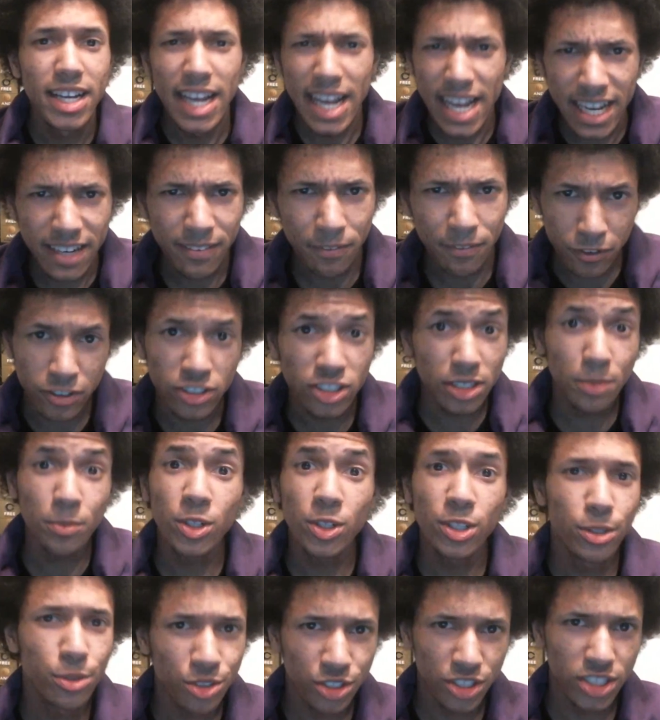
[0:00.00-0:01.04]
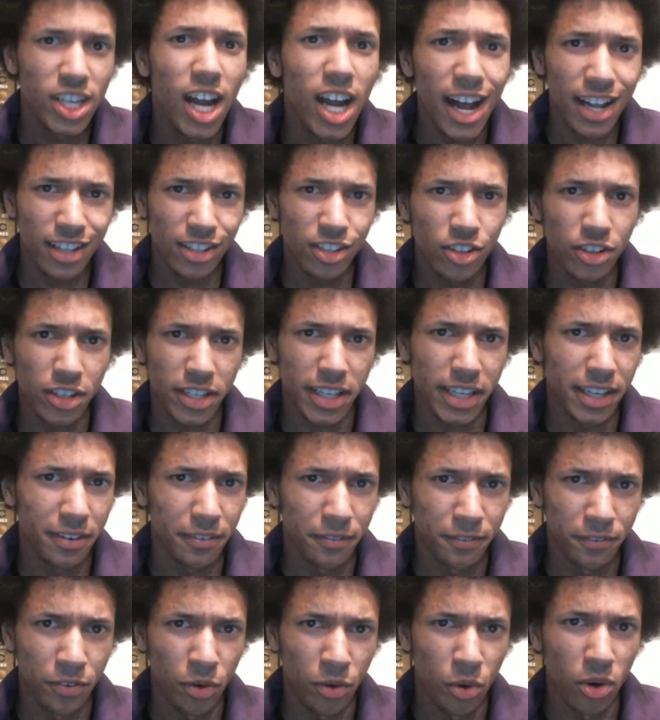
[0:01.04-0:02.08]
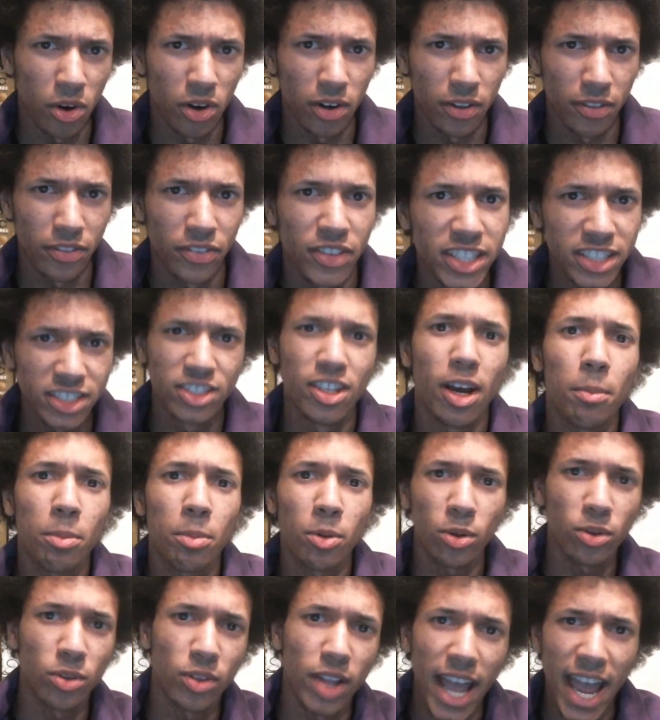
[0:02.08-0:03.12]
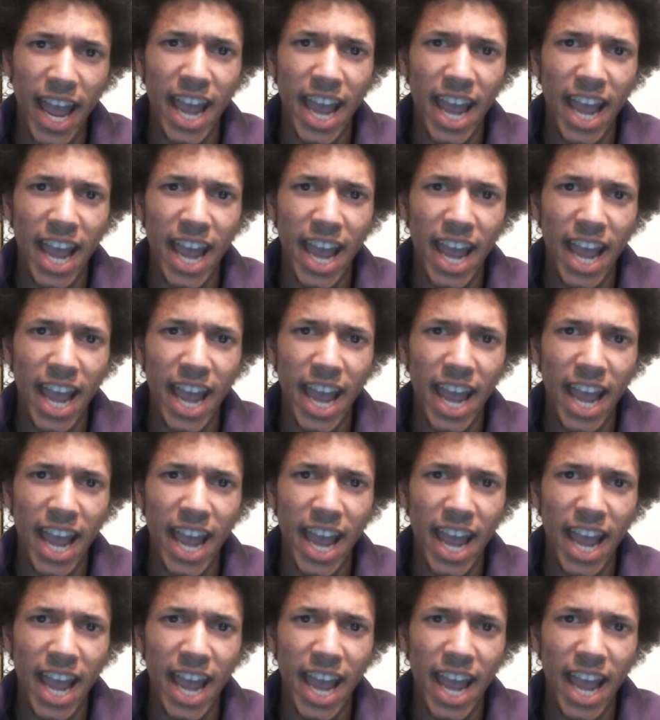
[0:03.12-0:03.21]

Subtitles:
and for someone who's not looking for the double